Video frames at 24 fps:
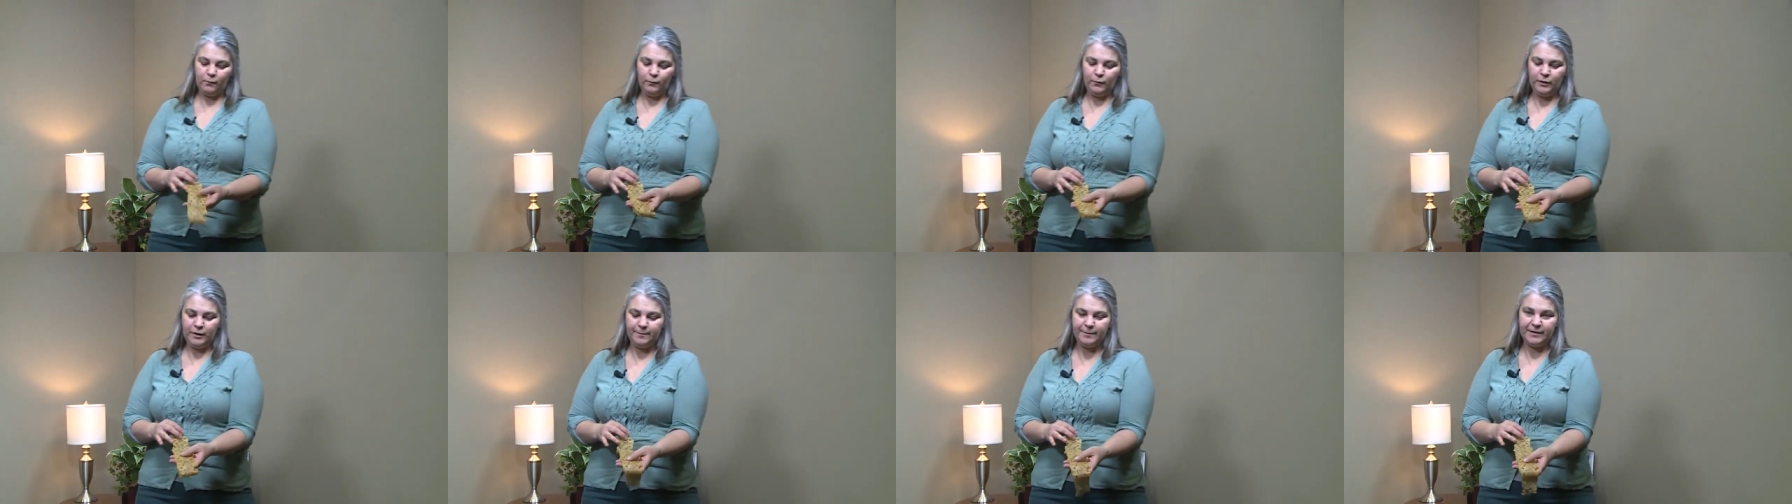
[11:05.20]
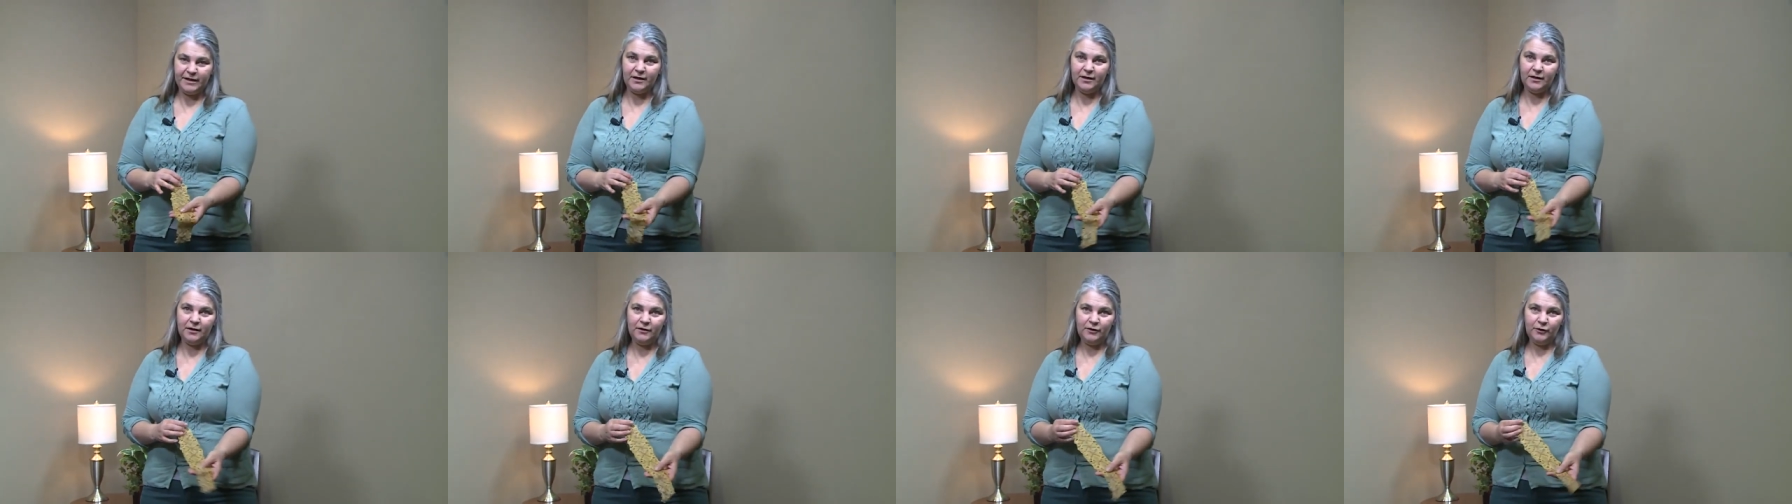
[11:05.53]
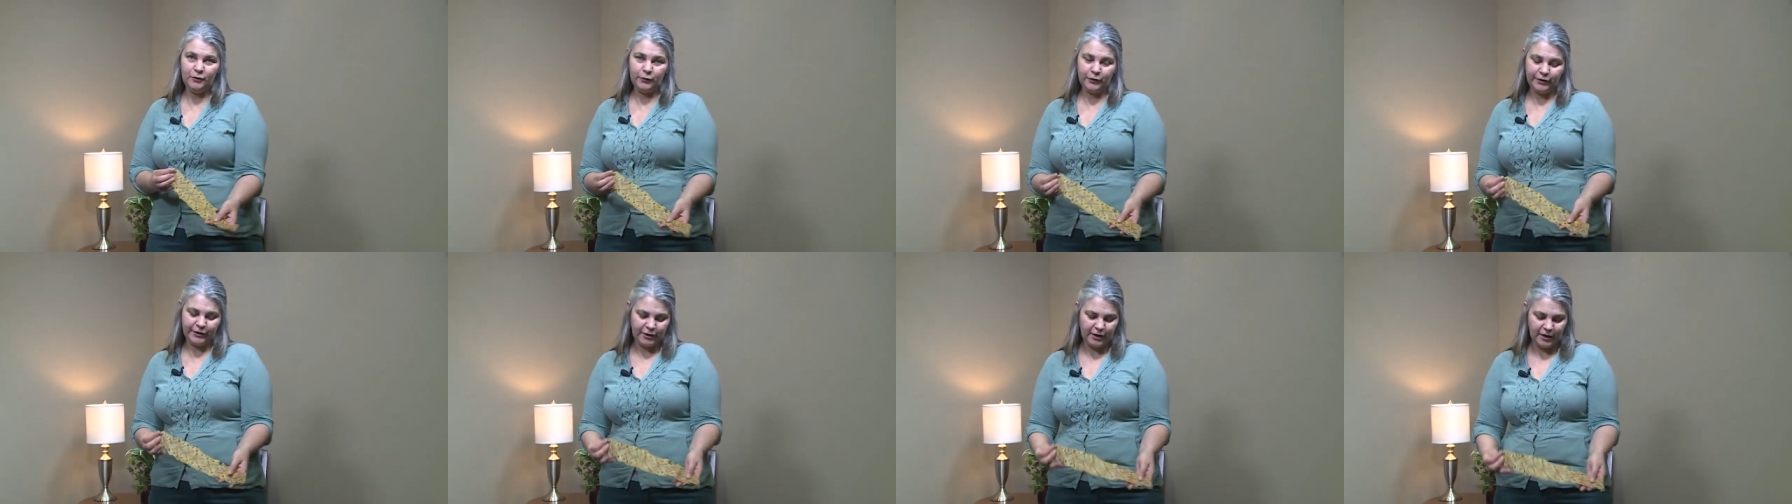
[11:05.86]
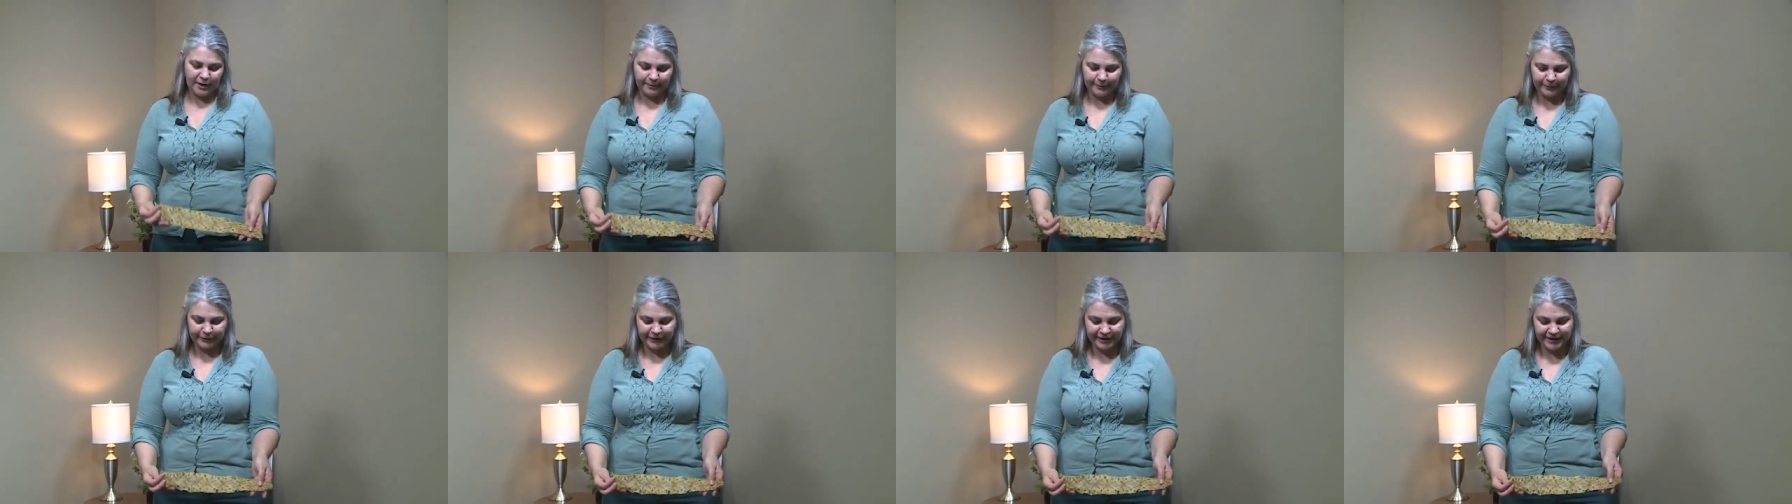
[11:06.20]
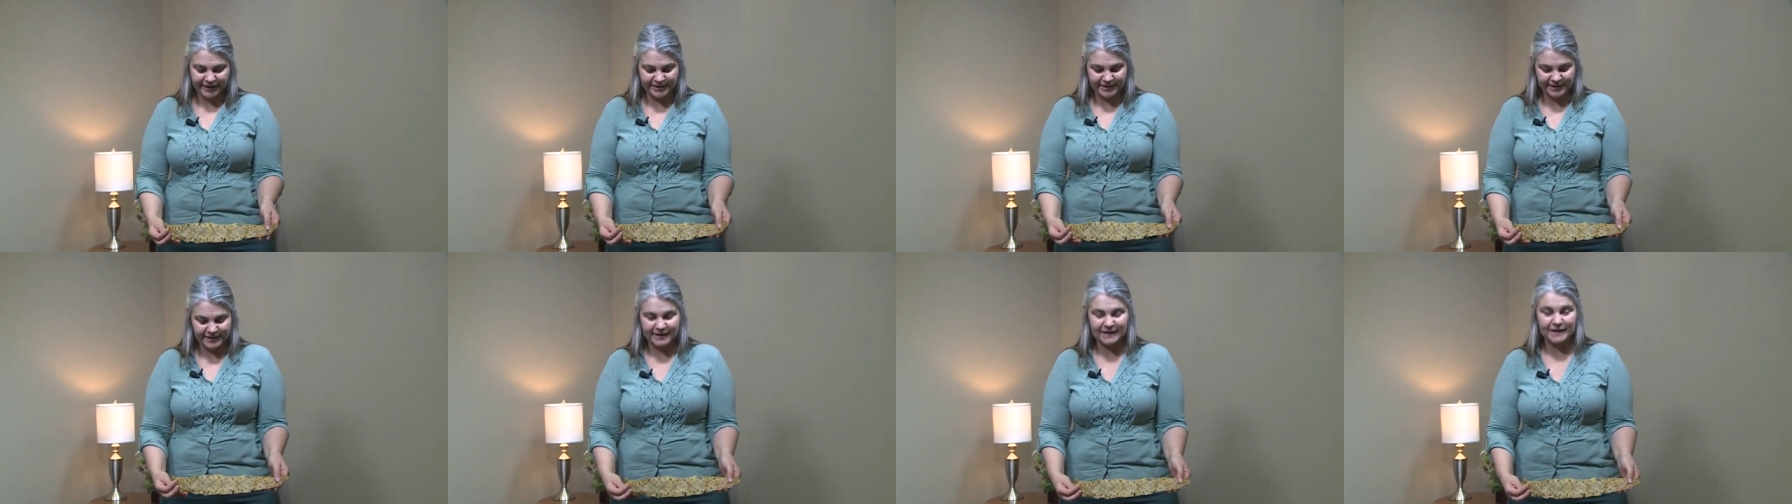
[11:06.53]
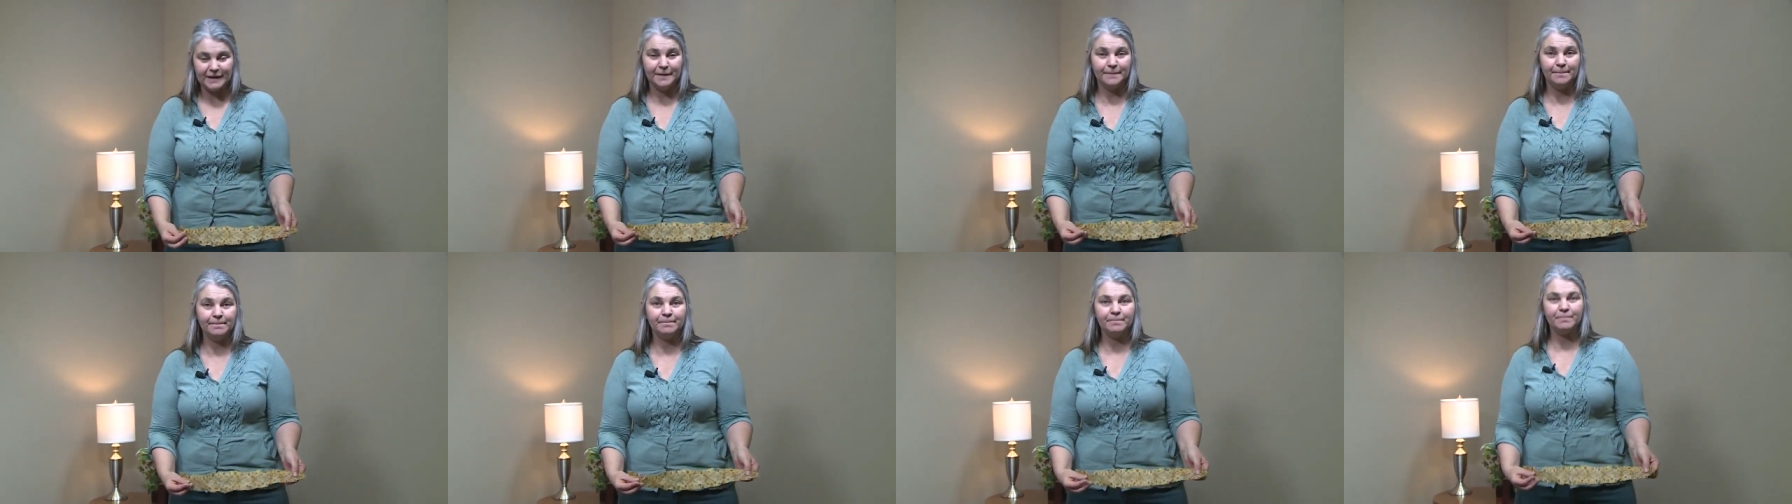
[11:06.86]
would be your copperhead
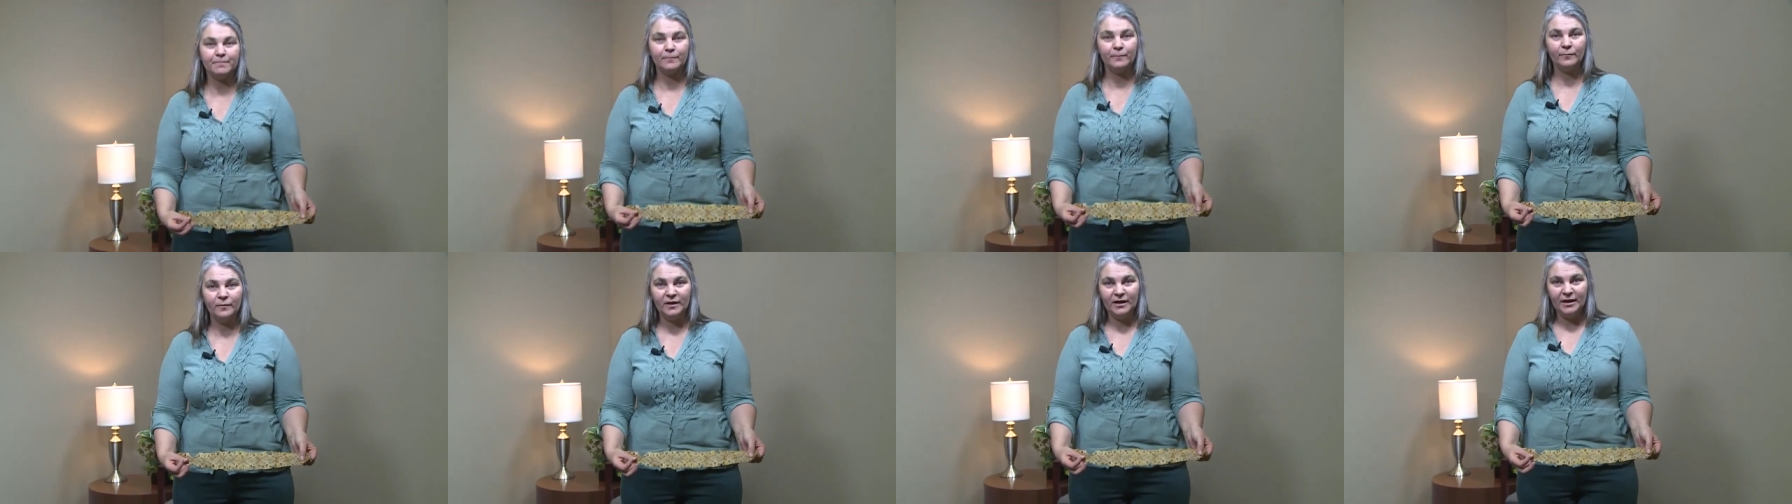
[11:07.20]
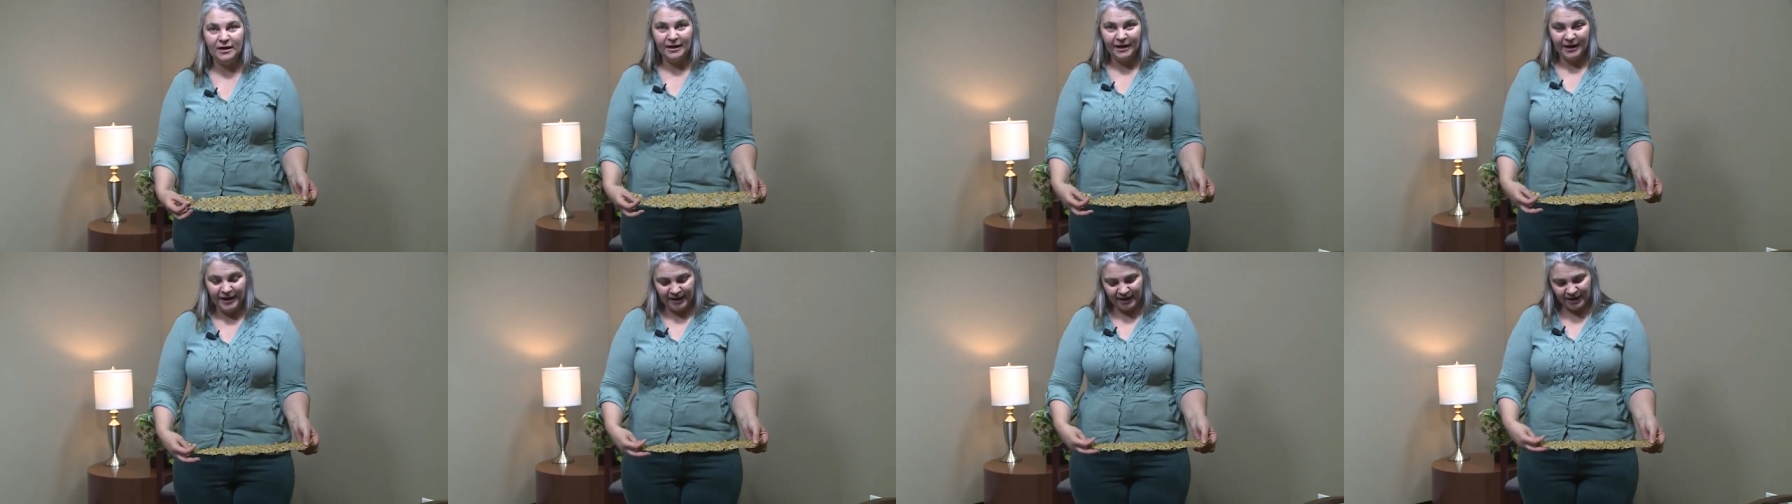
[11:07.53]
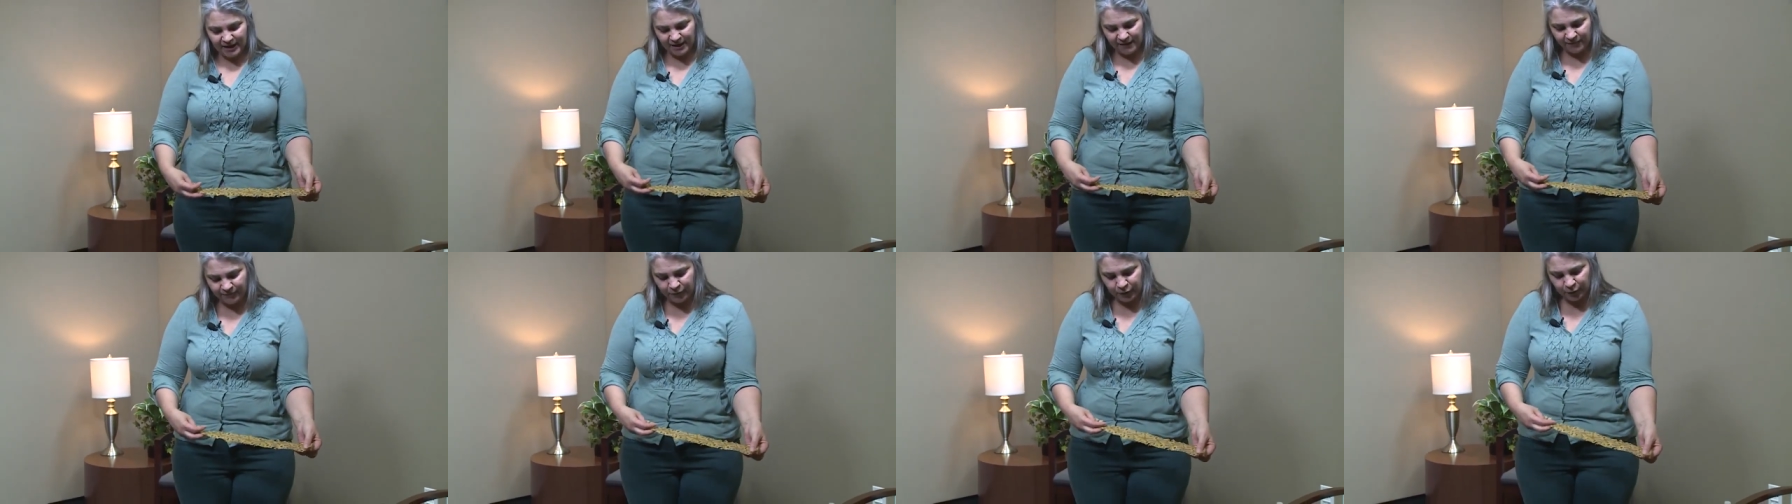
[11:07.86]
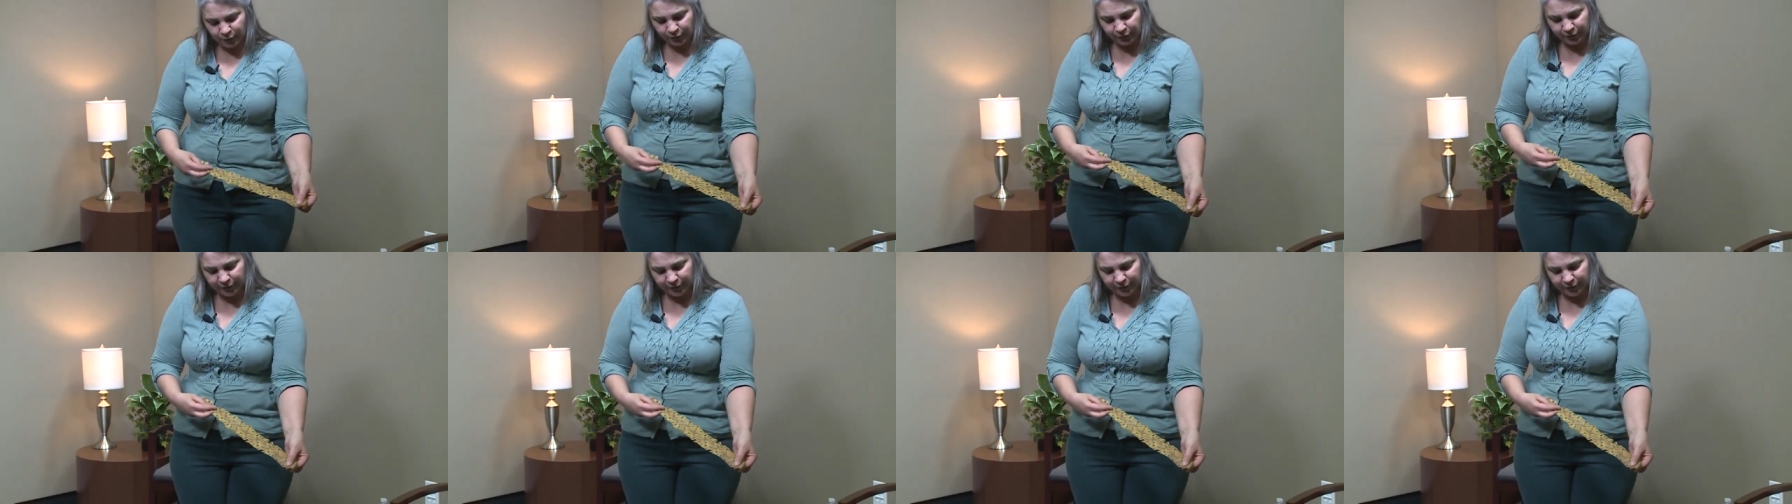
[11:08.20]
skin. If you'll